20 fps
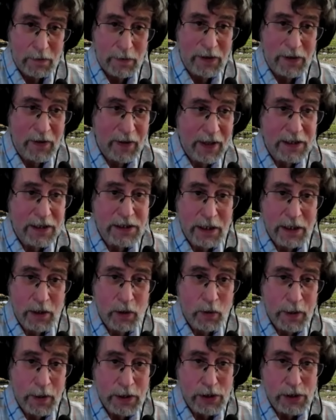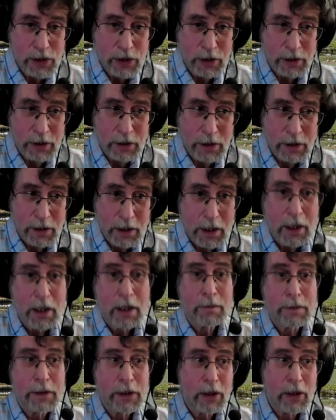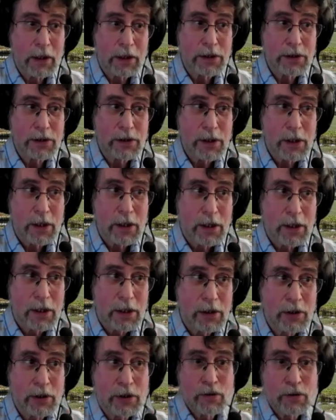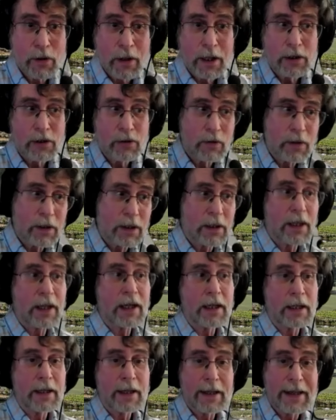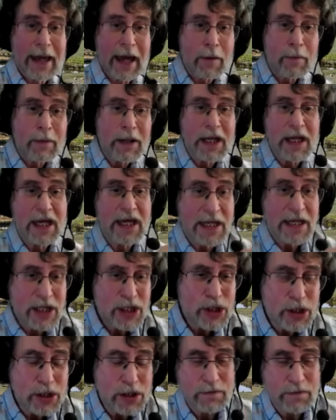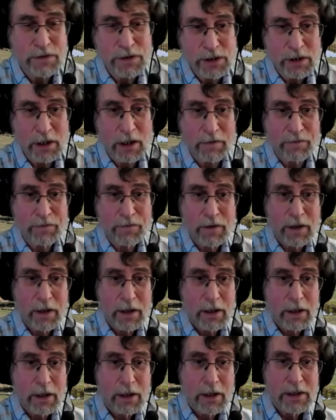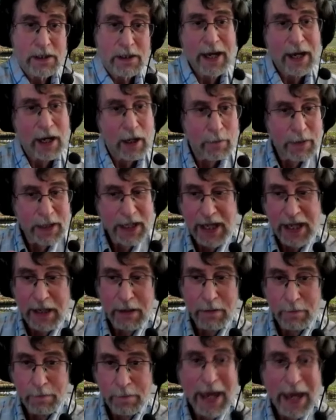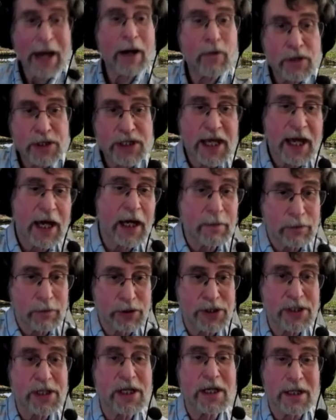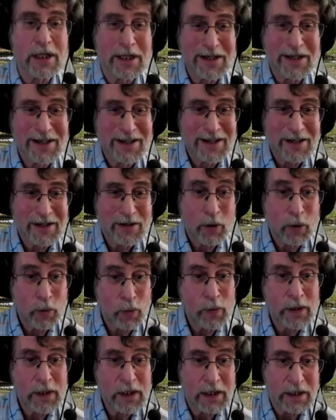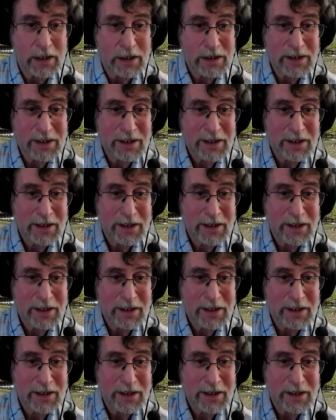when you ask that question, because you're trying to relate how many inches of stuff to how many pounds the animals need or will eat.